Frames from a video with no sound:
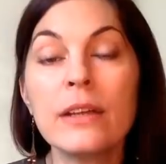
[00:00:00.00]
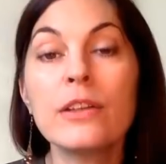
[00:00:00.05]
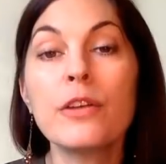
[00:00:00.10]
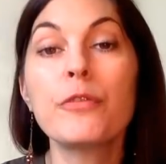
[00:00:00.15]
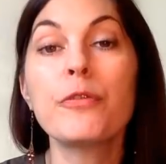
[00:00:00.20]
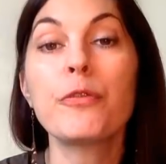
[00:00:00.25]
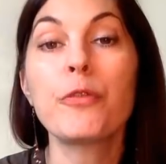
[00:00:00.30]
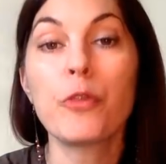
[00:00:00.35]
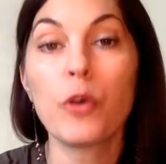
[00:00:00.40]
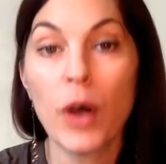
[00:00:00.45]
the
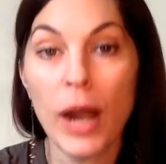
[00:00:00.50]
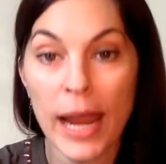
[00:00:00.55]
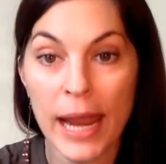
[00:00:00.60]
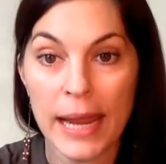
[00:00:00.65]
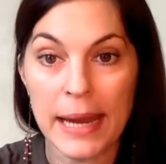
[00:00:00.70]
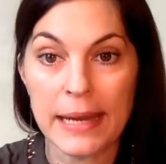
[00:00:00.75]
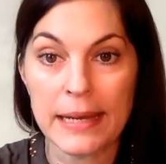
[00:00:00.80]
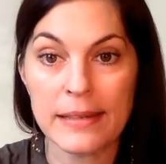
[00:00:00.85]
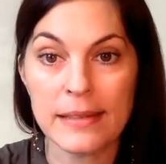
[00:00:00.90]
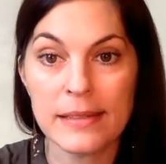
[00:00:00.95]

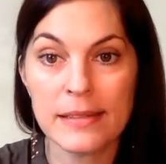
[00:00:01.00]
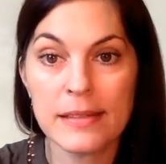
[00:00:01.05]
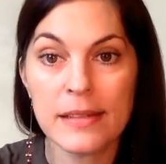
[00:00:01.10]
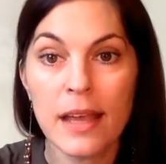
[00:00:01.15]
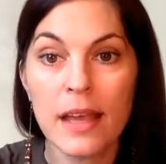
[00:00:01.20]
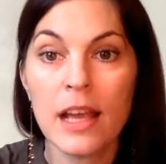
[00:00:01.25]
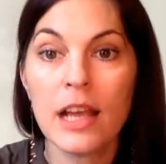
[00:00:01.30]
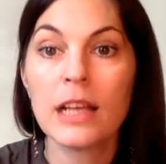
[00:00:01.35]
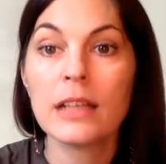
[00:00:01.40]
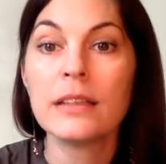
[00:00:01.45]
phrase,
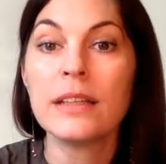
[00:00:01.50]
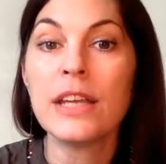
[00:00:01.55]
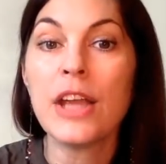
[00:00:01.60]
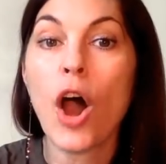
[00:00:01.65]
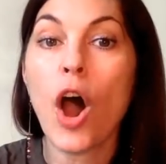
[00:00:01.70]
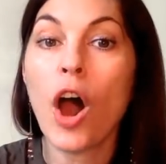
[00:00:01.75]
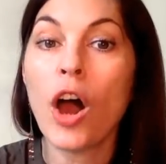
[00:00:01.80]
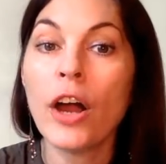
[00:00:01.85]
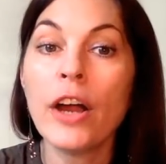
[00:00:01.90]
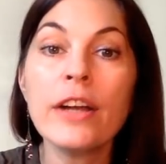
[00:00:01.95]

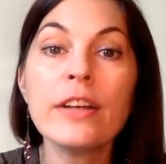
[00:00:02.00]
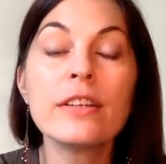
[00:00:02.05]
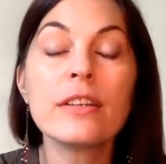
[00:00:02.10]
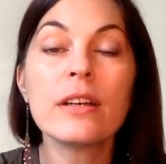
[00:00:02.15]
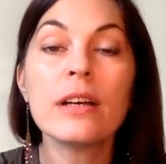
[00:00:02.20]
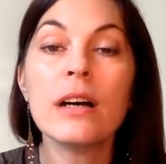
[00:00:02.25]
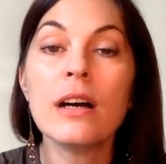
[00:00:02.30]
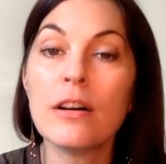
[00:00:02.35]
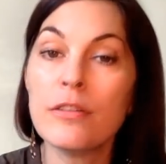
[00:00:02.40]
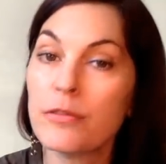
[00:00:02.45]
the art
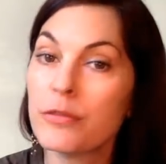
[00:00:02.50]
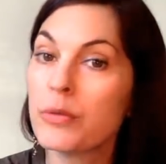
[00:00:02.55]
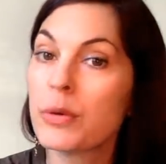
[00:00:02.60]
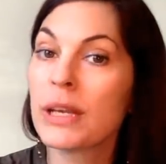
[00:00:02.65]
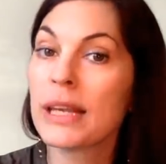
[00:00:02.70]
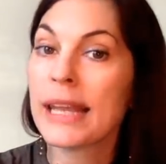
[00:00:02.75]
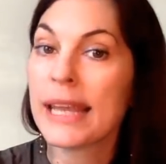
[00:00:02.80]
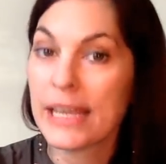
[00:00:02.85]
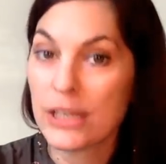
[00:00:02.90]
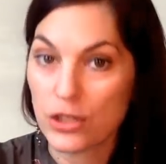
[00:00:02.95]
of
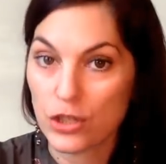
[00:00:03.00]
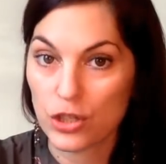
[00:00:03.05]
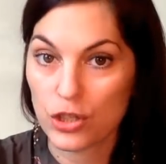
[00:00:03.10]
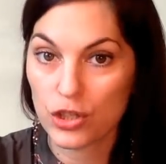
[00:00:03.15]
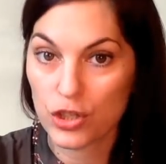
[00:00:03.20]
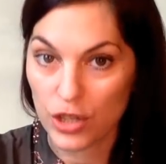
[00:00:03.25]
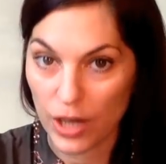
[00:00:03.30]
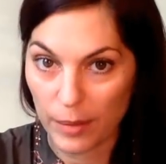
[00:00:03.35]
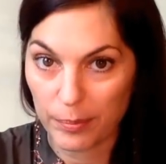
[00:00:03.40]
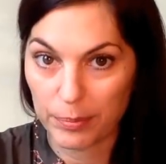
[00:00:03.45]

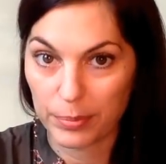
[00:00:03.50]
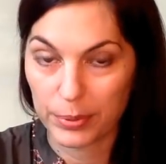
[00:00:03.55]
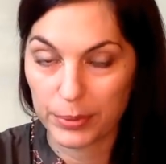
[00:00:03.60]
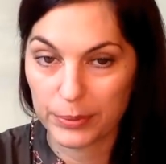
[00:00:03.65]
relationship?